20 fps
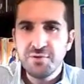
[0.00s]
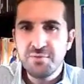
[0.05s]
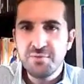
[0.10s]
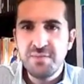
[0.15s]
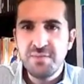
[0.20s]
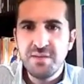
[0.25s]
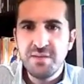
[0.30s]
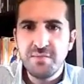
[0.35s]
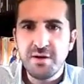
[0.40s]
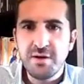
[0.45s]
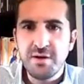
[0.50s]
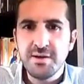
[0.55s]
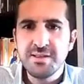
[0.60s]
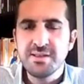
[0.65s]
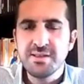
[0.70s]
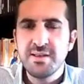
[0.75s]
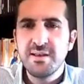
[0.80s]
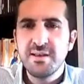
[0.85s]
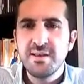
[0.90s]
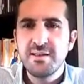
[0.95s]

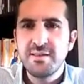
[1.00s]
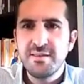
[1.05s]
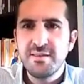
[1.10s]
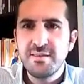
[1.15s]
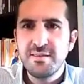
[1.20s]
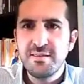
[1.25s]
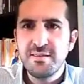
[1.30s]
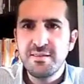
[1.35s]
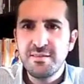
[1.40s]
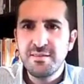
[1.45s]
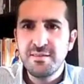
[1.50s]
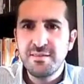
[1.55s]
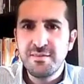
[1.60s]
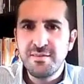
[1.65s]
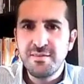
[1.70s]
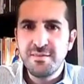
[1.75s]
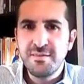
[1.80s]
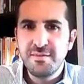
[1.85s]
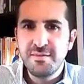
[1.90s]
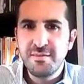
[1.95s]
minimize
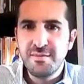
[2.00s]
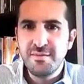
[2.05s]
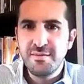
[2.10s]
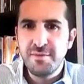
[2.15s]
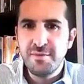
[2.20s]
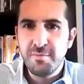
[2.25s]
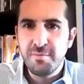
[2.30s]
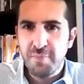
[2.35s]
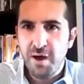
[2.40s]
the